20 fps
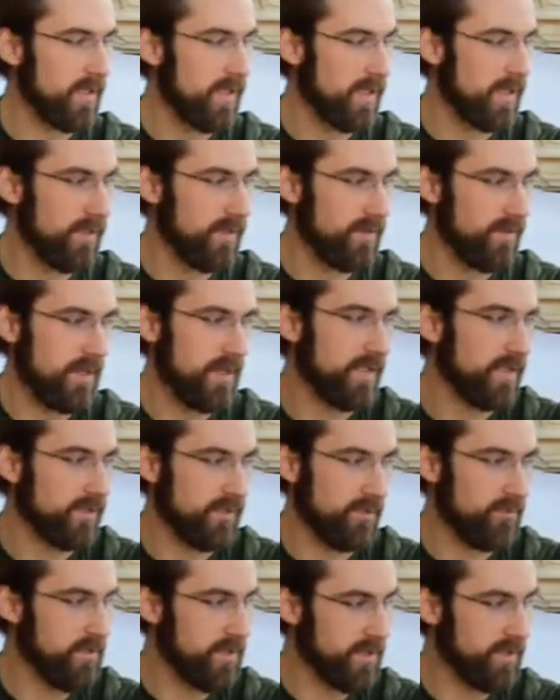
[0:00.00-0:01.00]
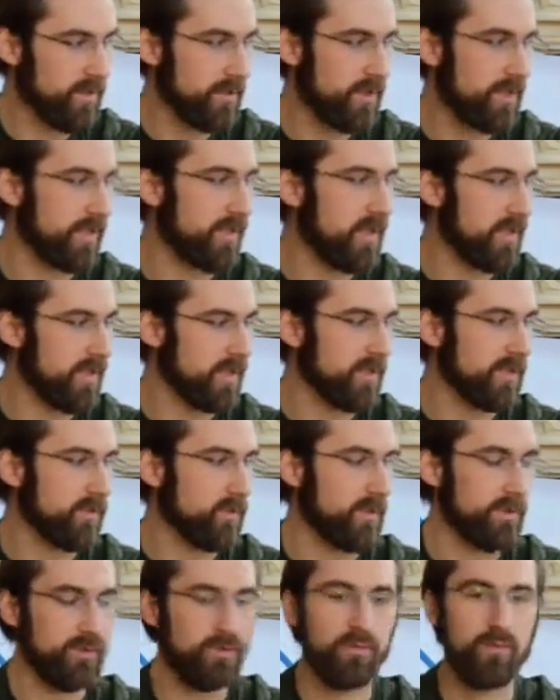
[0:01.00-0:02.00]
That is our mission, and that
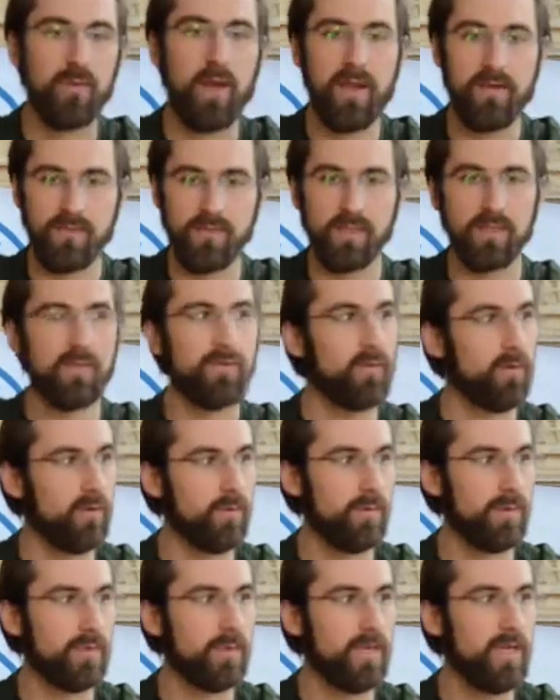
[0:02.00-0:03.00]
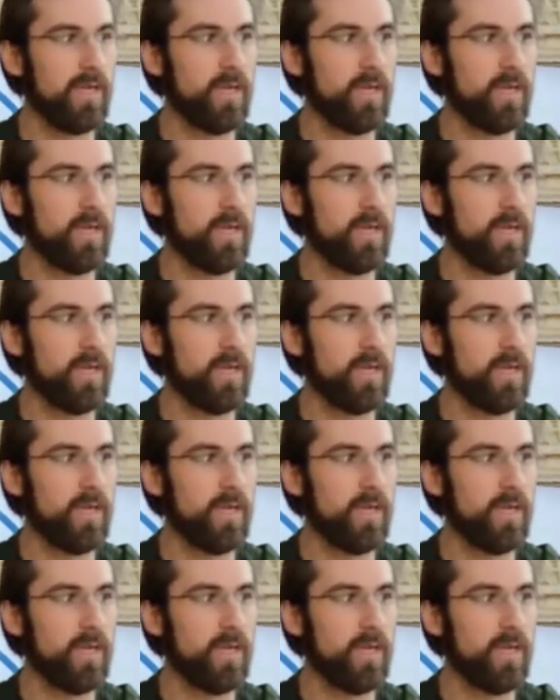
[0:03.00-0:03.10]
is what drives us forward.